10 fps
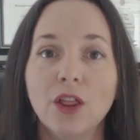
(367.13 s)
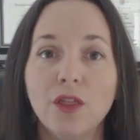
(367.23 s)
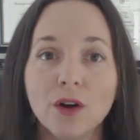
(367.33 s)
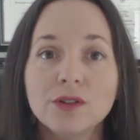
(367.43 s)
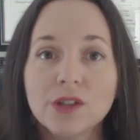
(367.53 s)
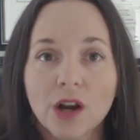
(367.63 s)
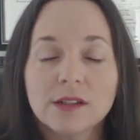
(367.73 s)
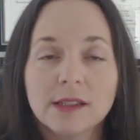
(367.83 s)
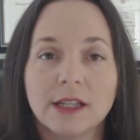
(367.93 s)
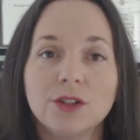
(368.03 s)
Those
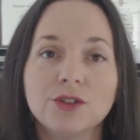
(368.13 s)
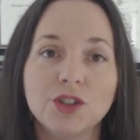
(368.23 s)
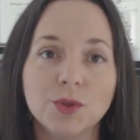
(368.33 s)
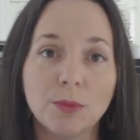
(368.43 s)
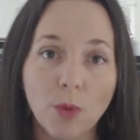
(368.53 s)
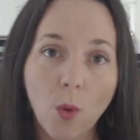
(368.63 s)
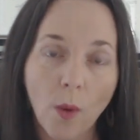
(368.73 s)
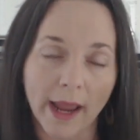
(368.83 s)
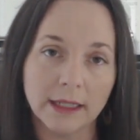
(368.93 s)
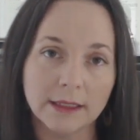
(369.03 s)
are skilled to a
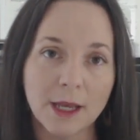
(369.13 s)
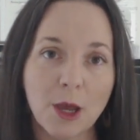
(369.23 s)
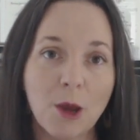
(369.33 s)
point,